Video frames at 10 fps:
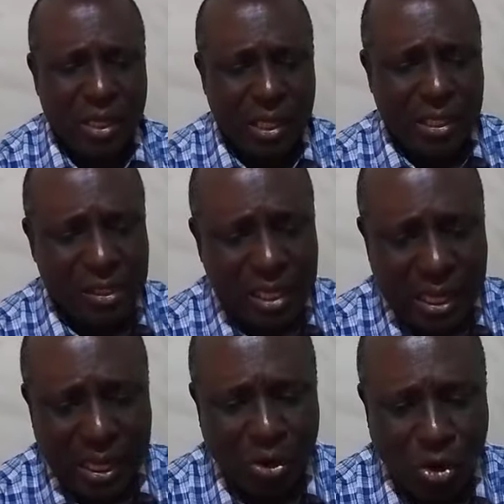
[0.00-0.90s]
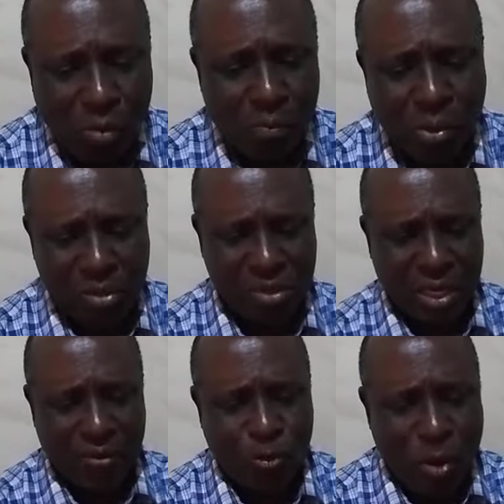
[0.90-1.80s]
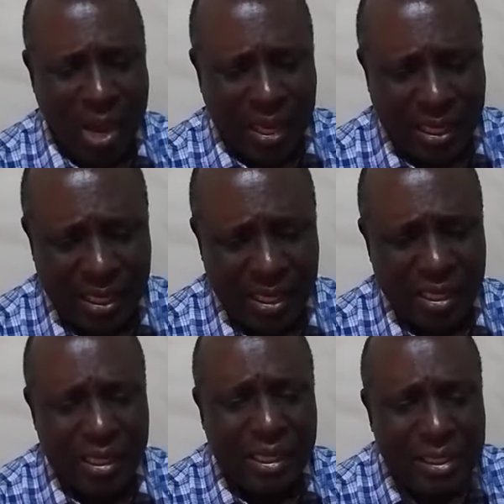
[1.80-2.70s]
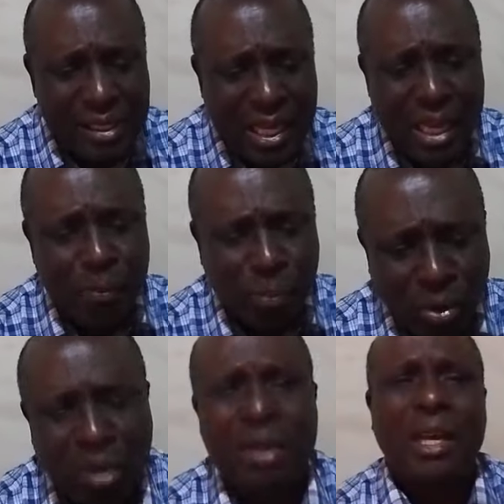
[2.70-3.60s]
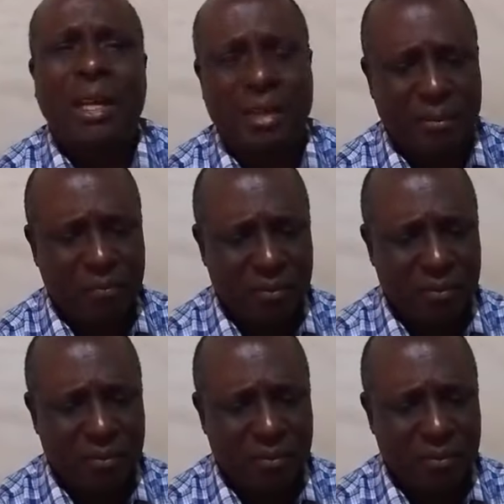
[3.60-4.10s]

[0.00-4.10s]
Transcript: Is he a homeborn slave? Why is he plundered?